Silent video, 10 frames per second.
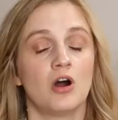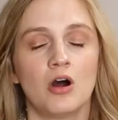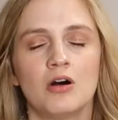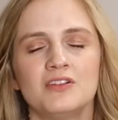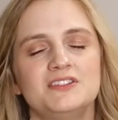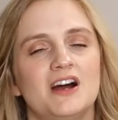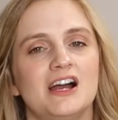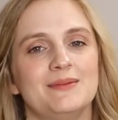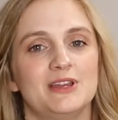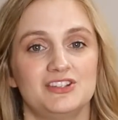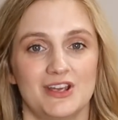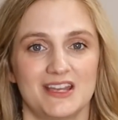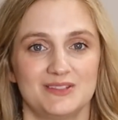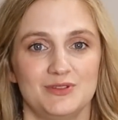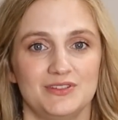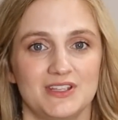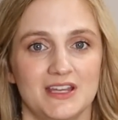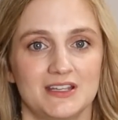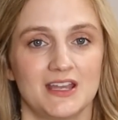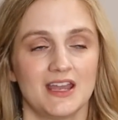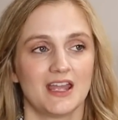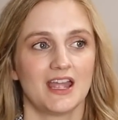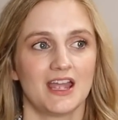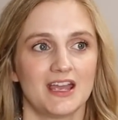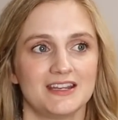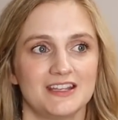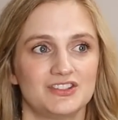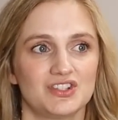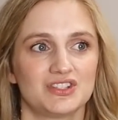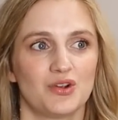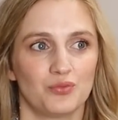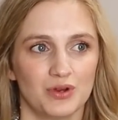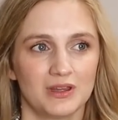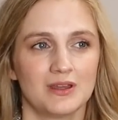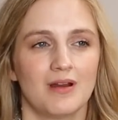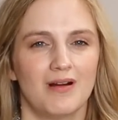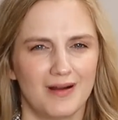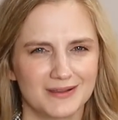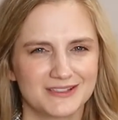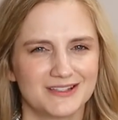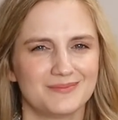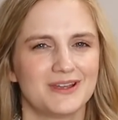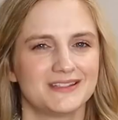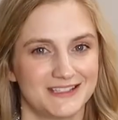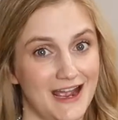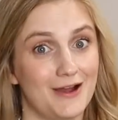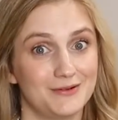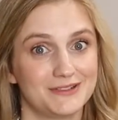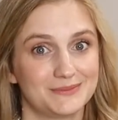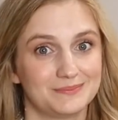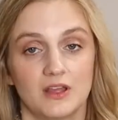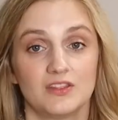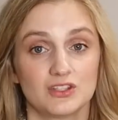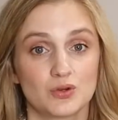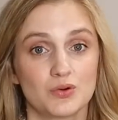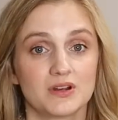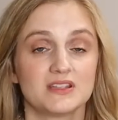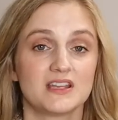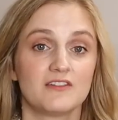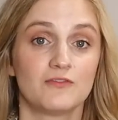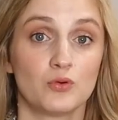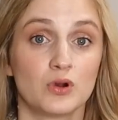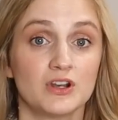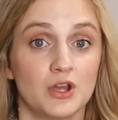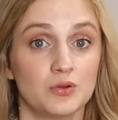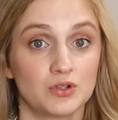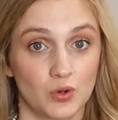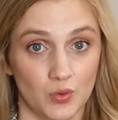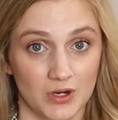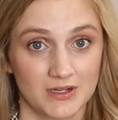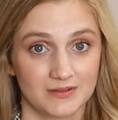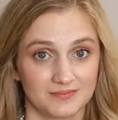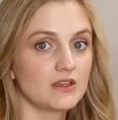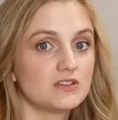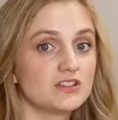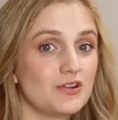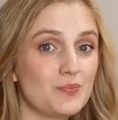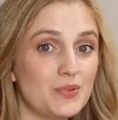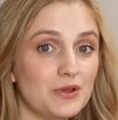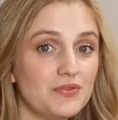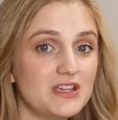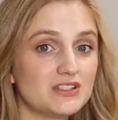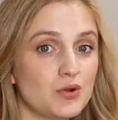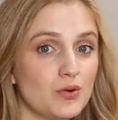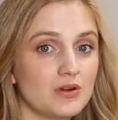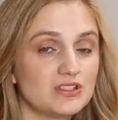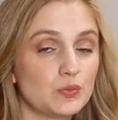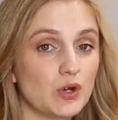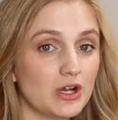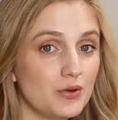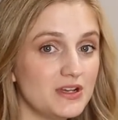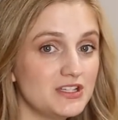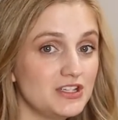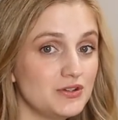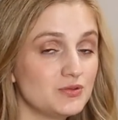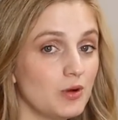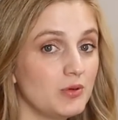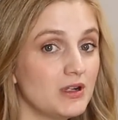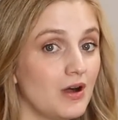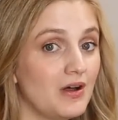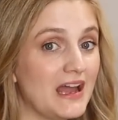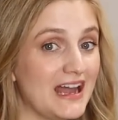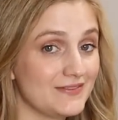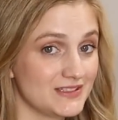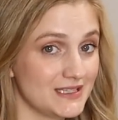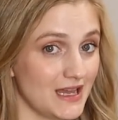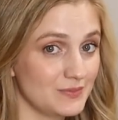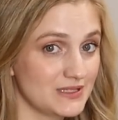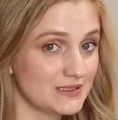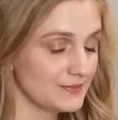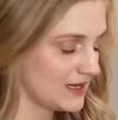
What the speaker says: all the time in jazz music, and it's just a really awesome sound. This chord is a 4-note chord. So to build these chords, we're going to use what we call half steps.